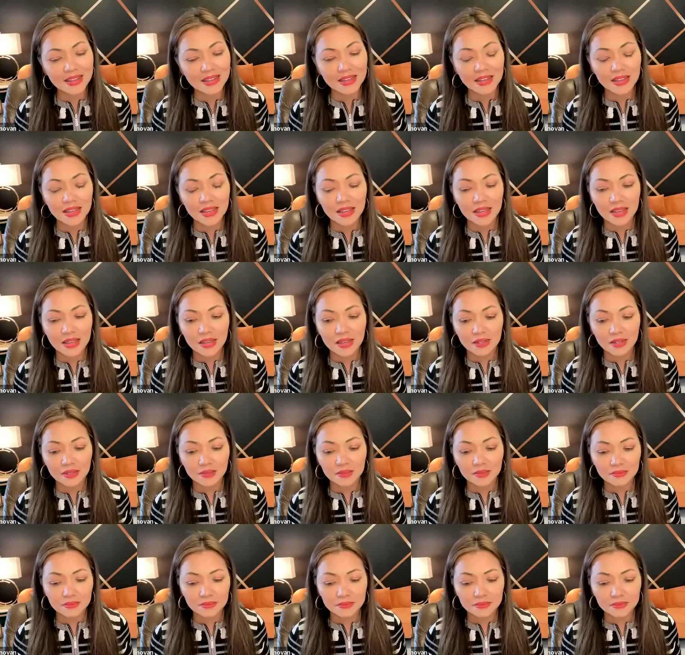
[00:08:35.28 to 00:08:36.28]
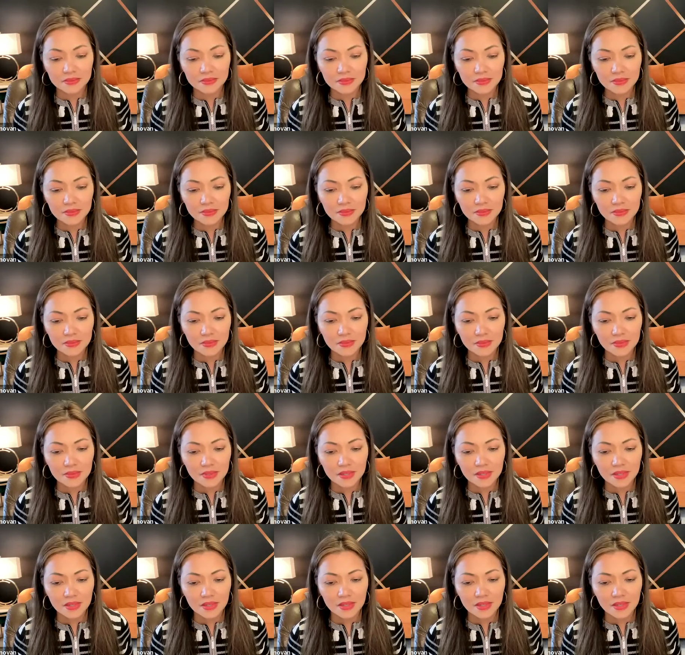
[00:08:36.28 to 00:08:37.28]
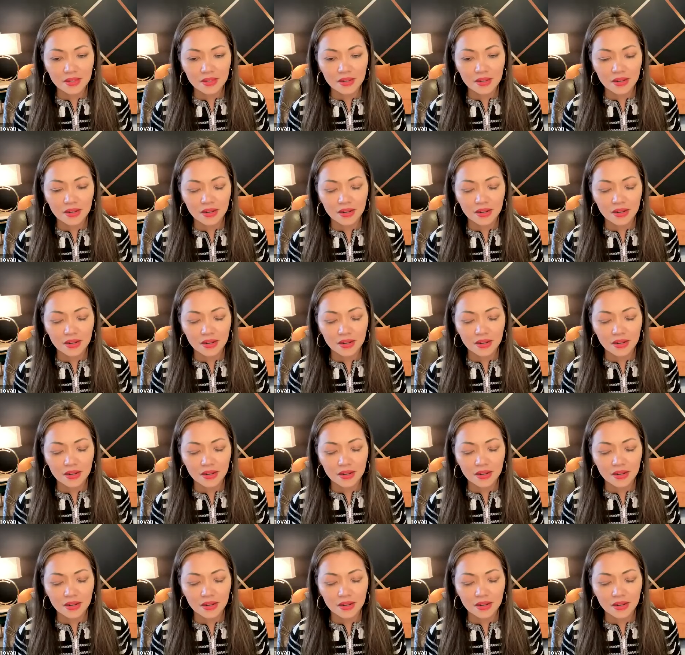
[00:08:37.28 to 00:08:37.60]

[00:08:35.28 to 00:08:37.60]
(silence)